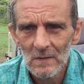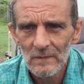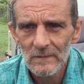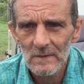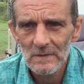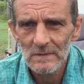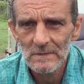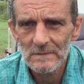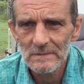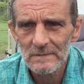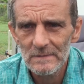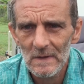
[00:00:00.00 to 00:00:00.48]

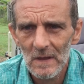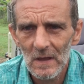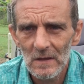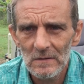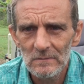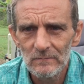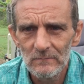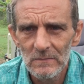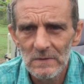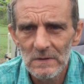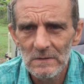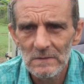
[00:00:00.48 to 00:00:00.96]
that is
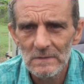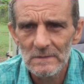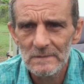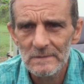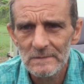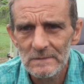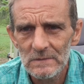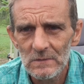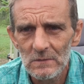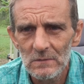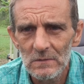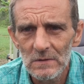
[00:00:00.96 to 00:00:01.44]

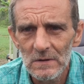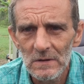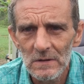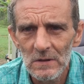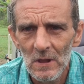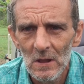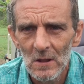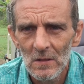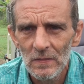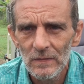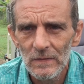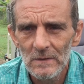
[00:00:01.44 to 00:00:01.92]

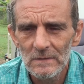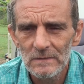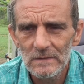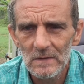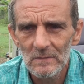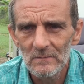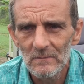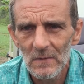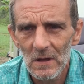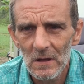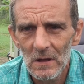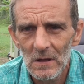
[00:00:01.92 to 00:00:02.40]
administering the
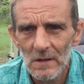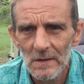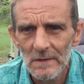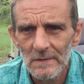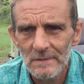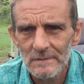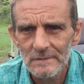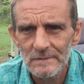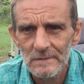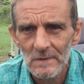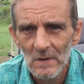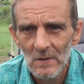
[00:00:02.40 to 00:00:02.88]

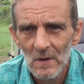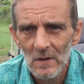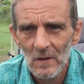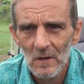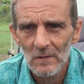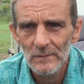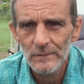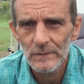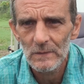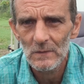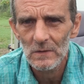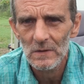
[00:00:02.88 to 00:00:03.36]
demise
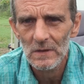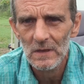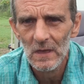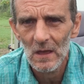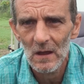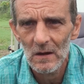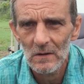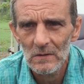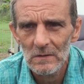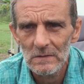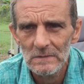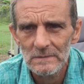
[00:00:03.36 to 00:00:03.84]
of your
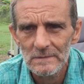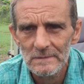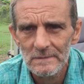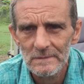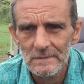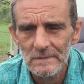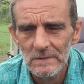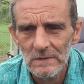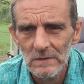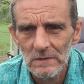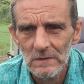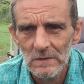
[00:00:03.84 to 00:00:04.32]

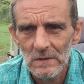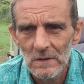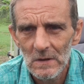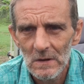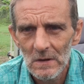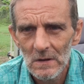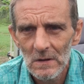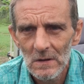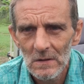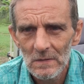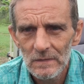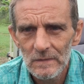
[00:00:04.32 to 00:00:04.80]
currency,
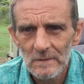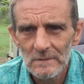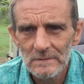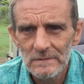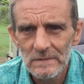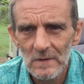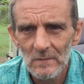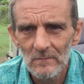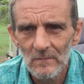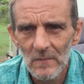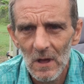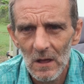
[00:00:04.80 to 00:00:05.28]
the
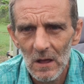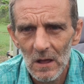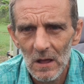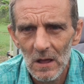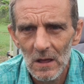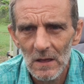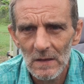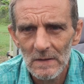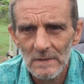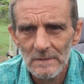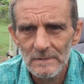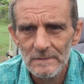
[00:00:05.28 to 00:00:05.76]

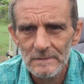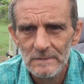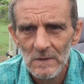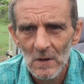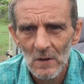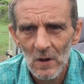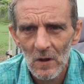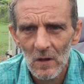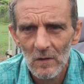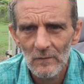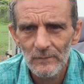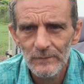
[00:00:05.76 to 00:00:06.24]
demise
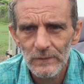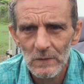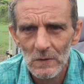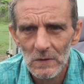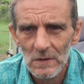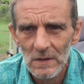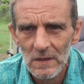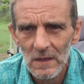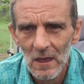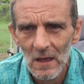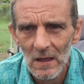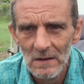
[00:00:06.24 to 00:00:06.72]
of
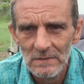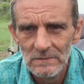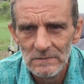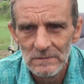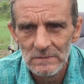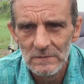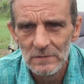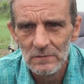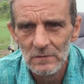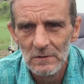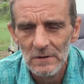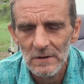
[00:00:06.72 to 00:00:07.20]
your
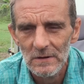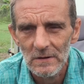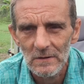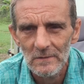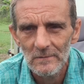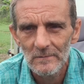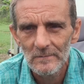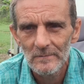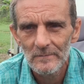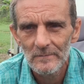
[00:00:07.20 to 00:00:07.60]
country.